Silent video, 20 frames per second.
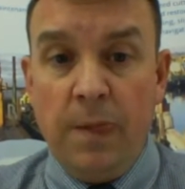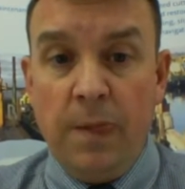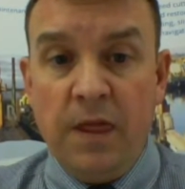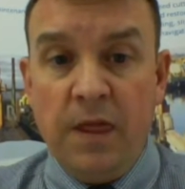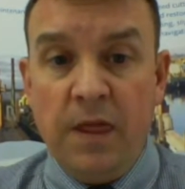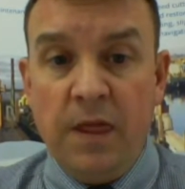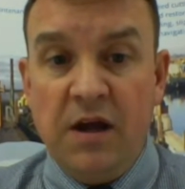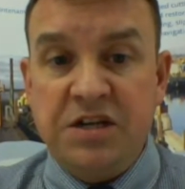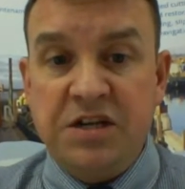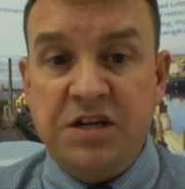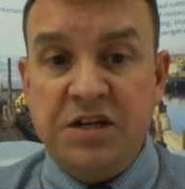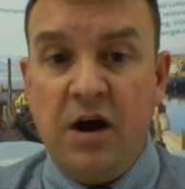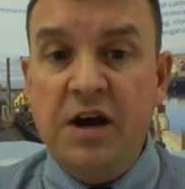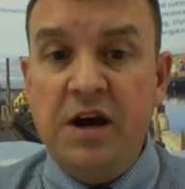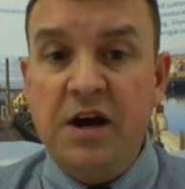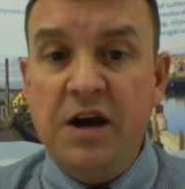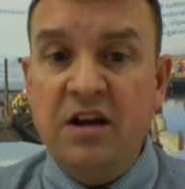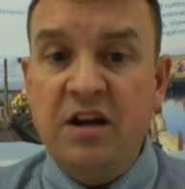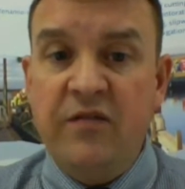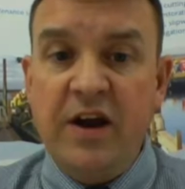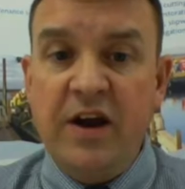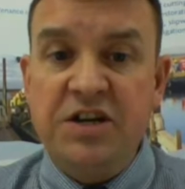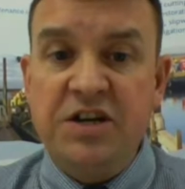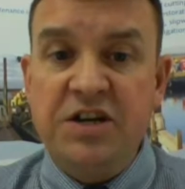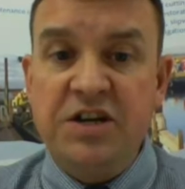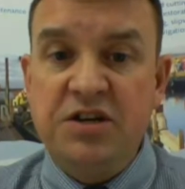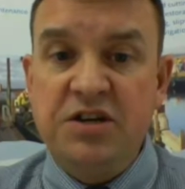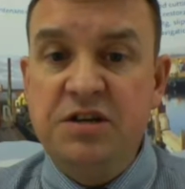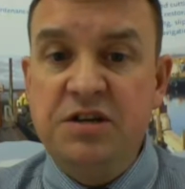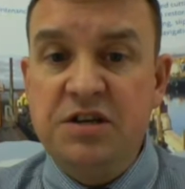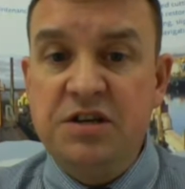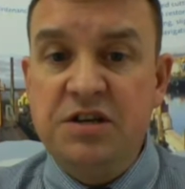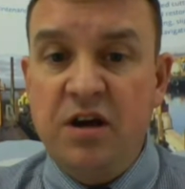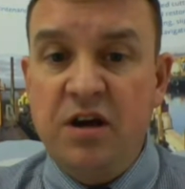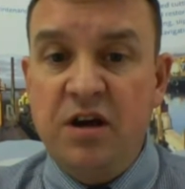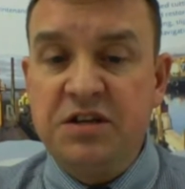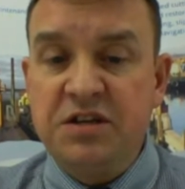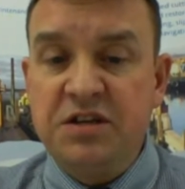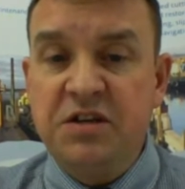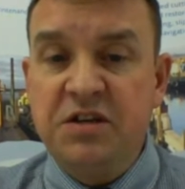Its highest elevations are
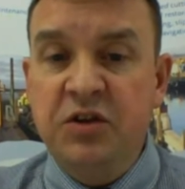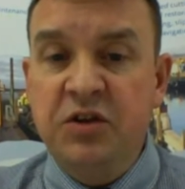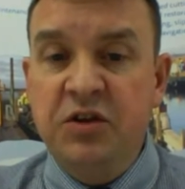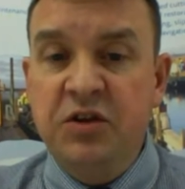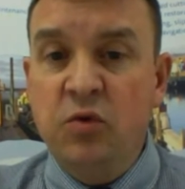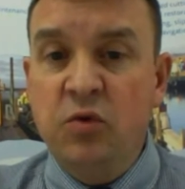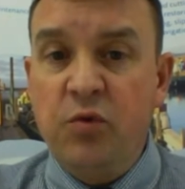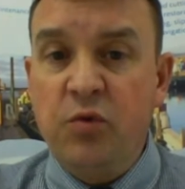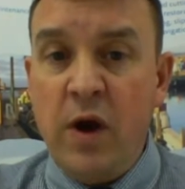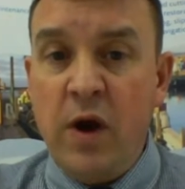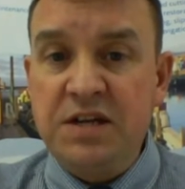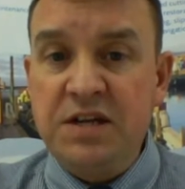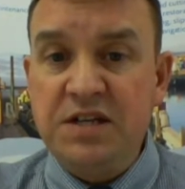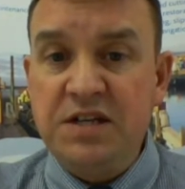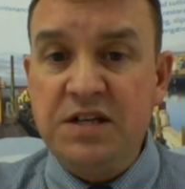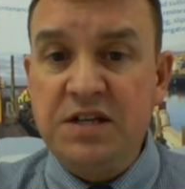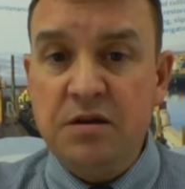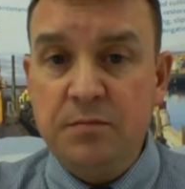to the northwest,